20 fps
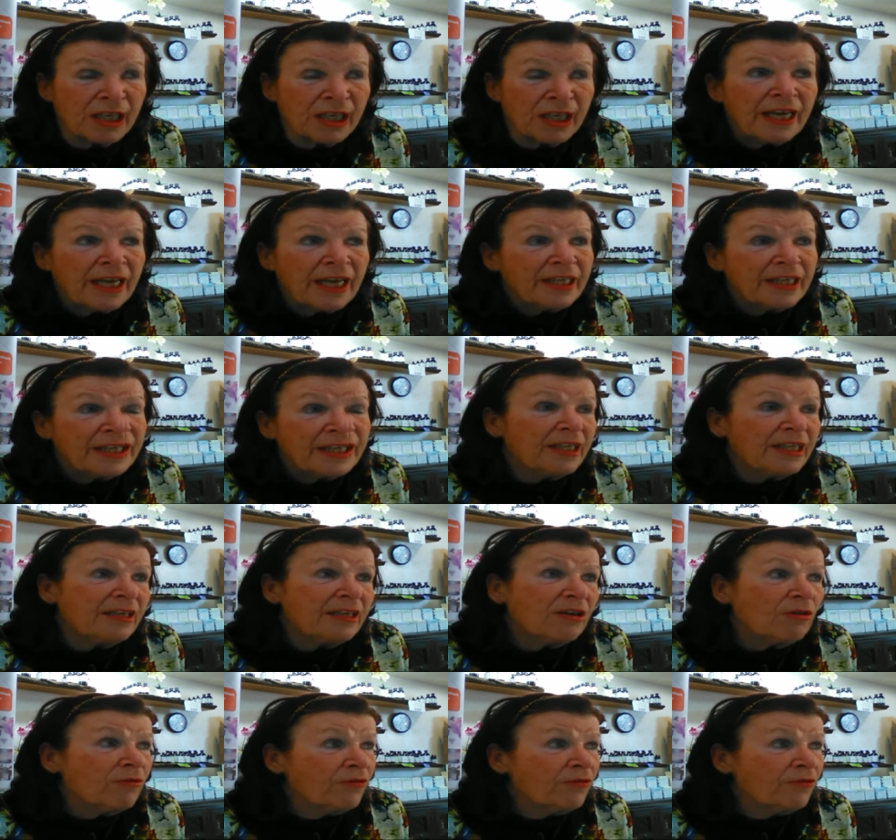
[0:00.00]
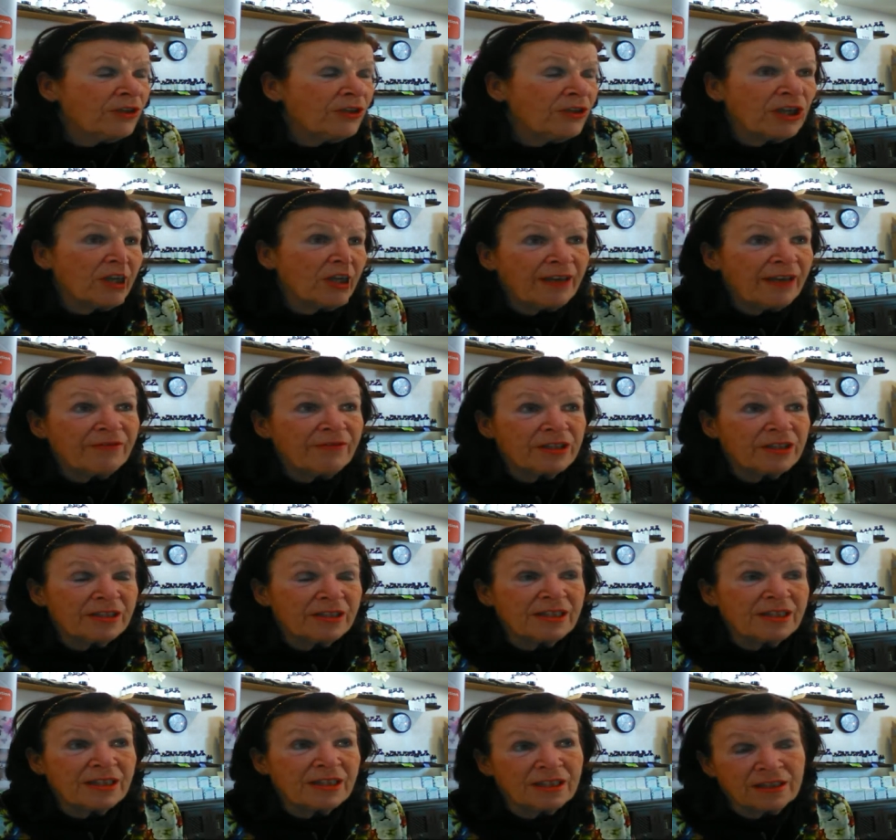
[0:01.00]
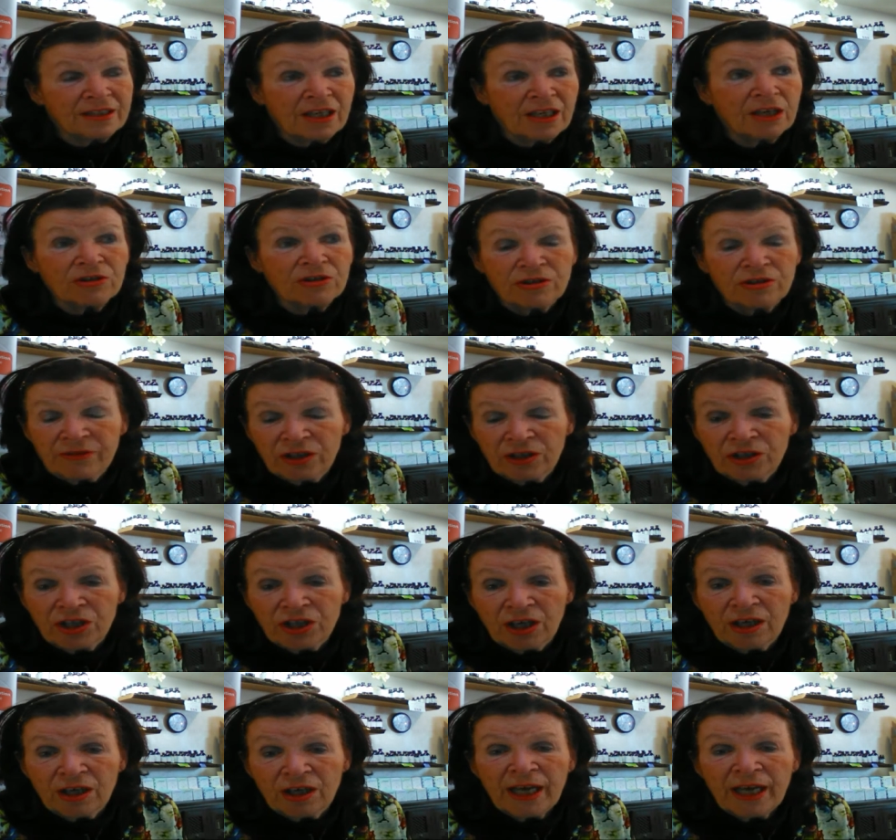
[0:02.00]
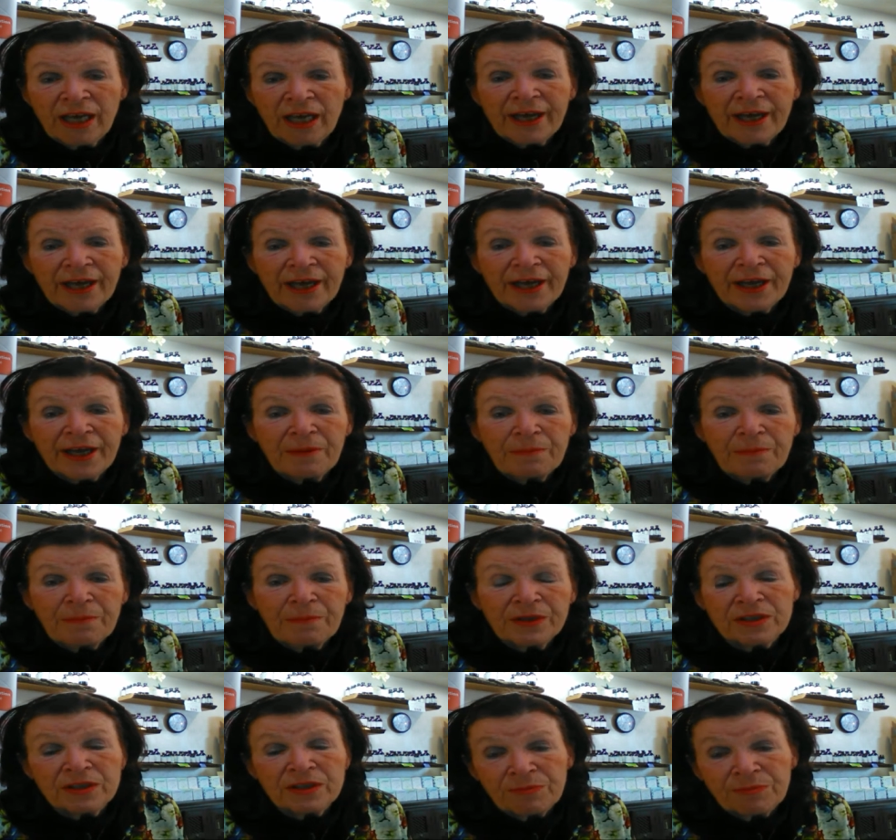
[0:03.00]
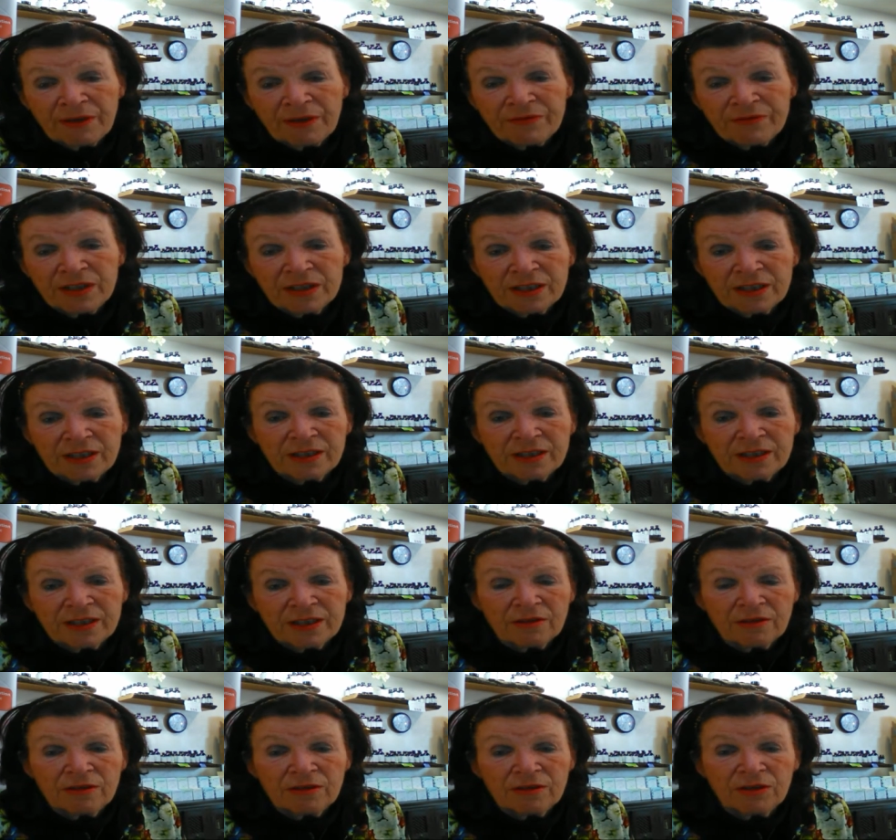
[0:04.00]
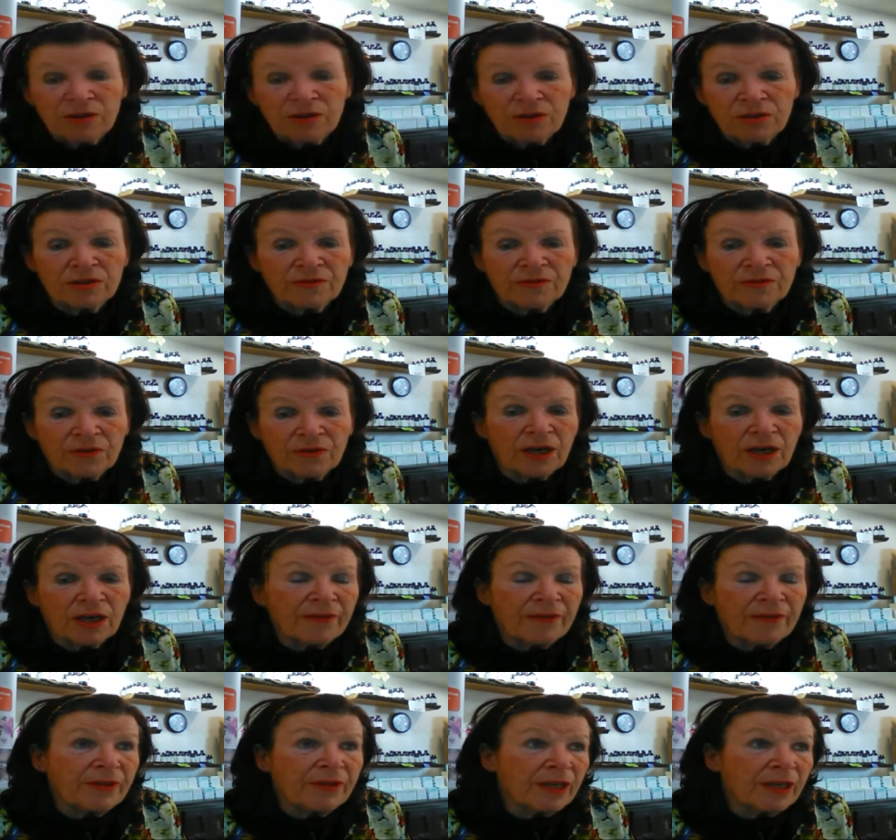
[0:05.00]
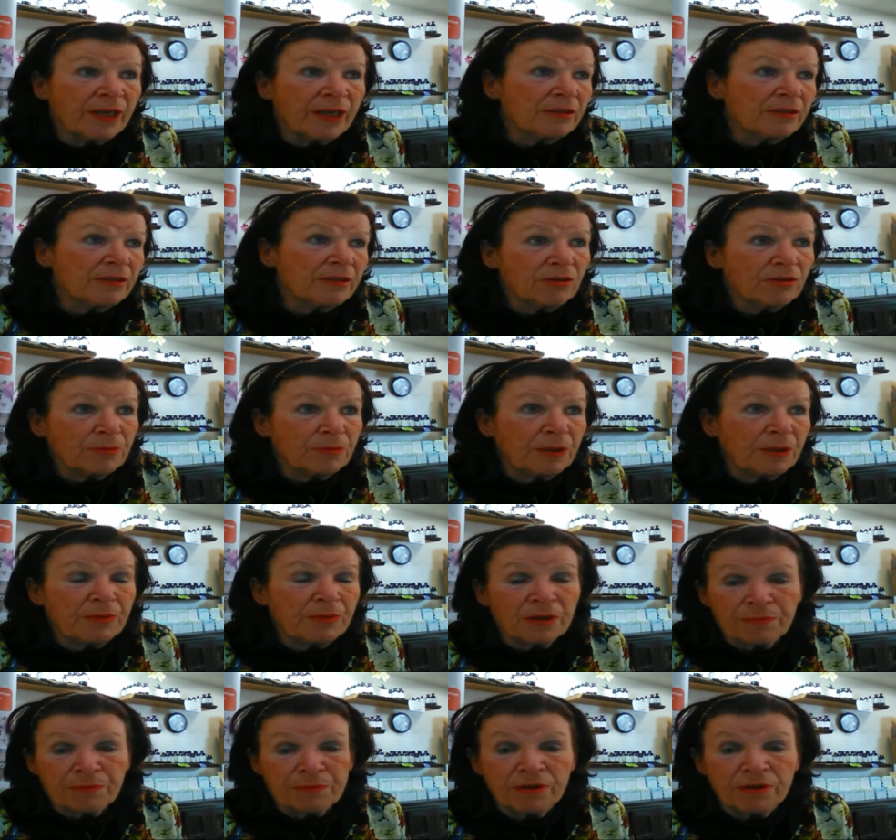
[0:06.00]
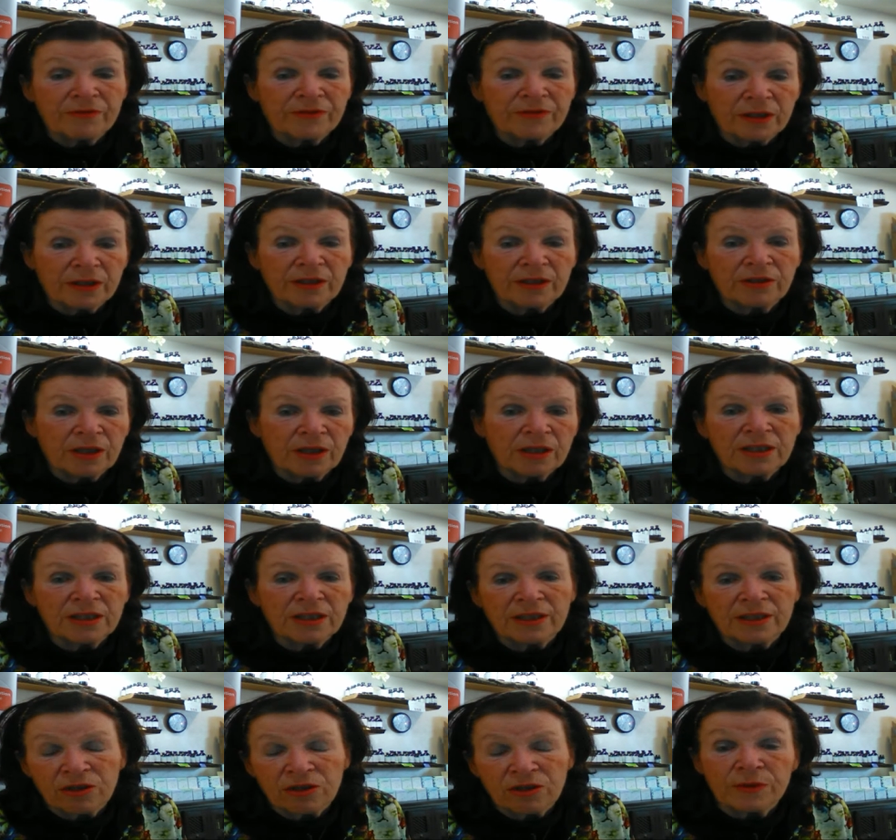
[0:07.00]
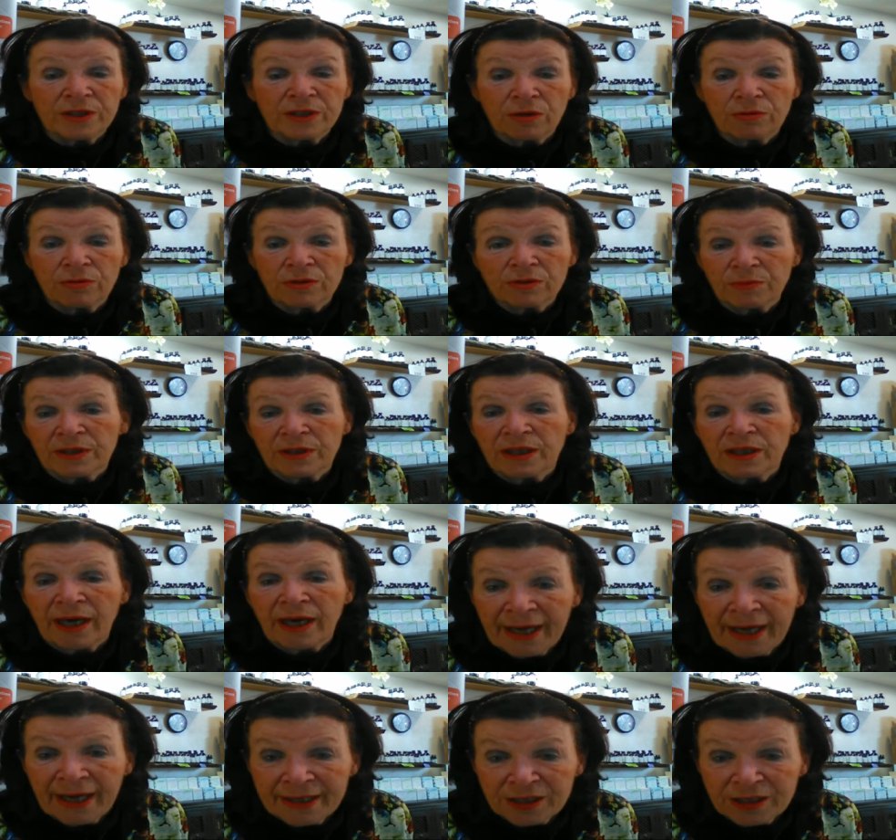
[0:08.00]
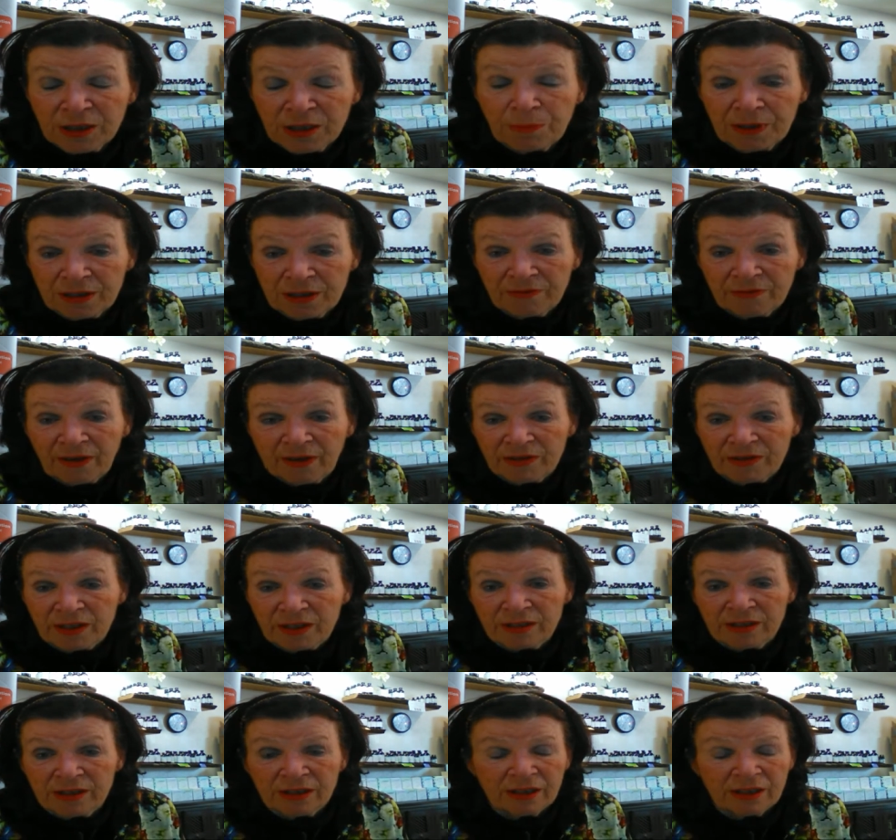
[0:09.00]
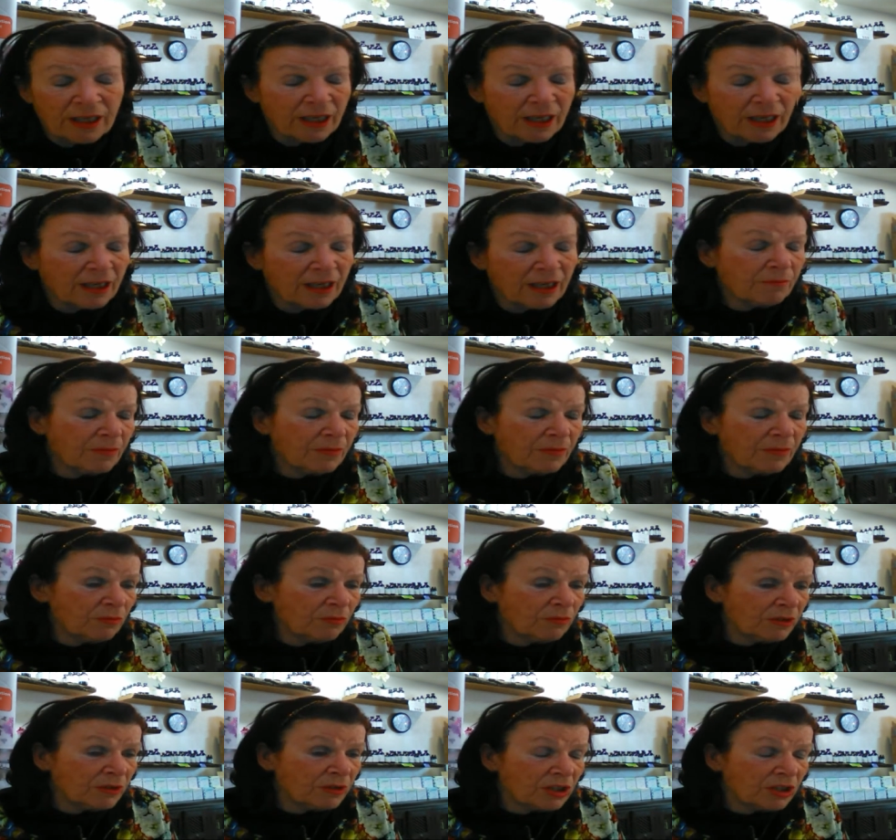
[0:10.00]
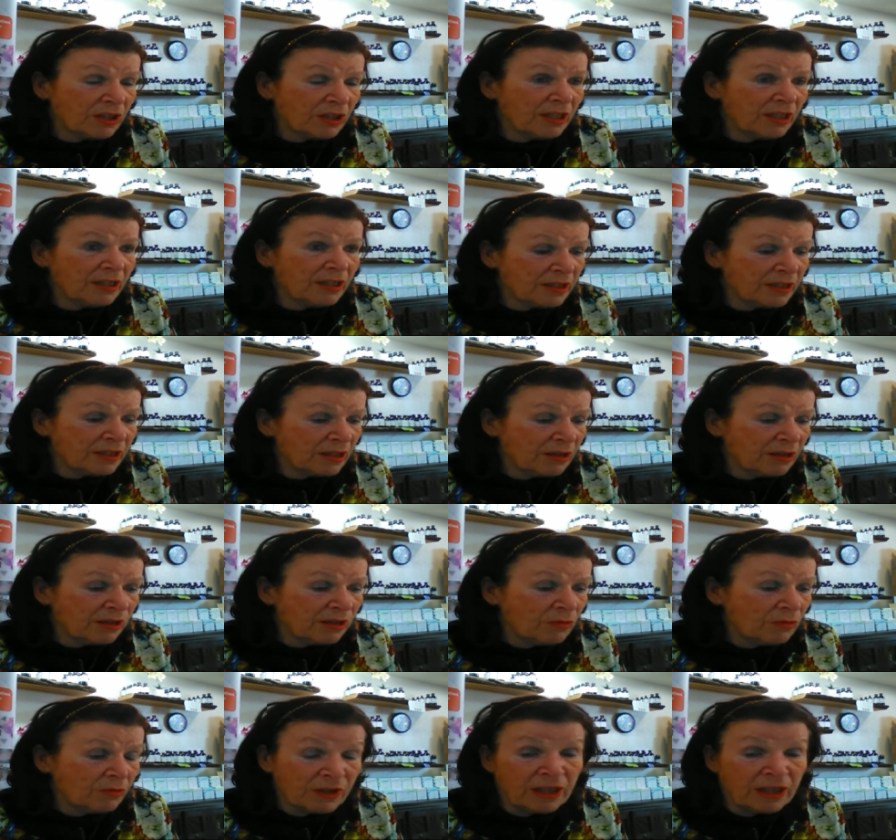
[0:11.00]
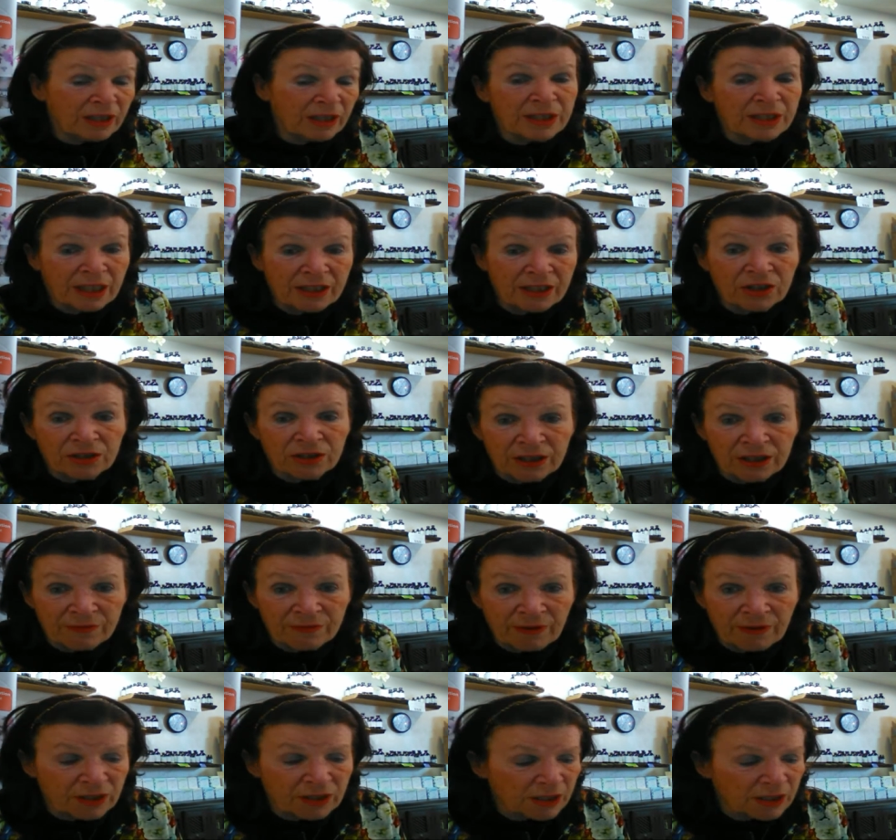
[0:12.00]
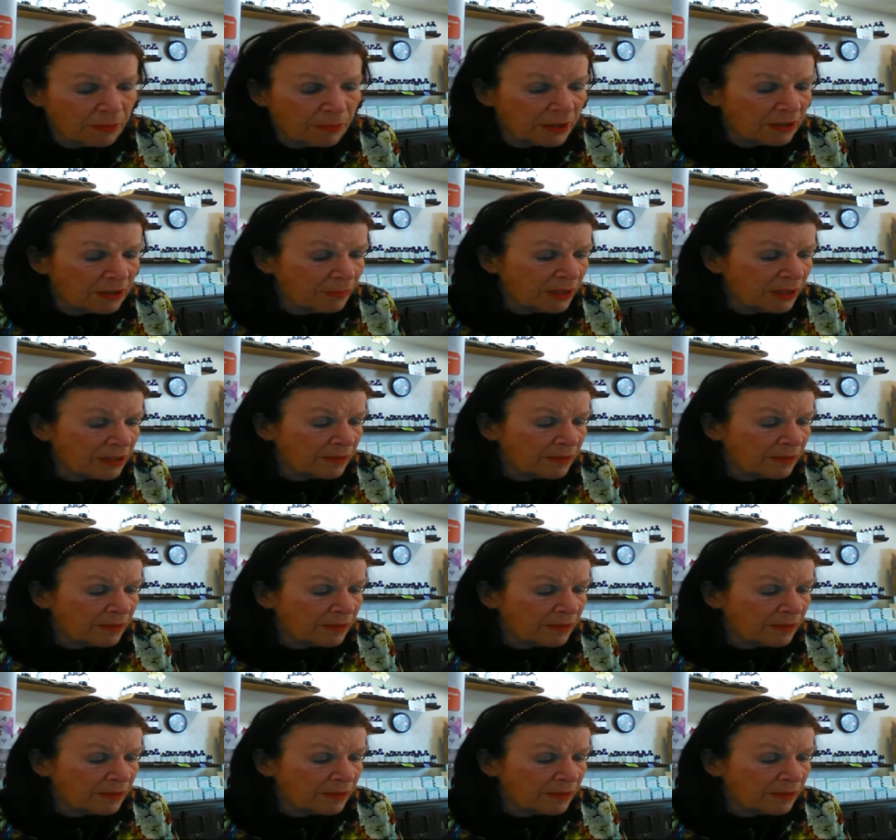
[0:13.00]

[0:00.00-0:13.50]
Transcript: The official evidence is controversial. Um, there's some evidence to say that they're useful, and then other people have proved that they're not. And it always goes with the last piece of evidence, um, which is one of the limitations of evidence based medicine.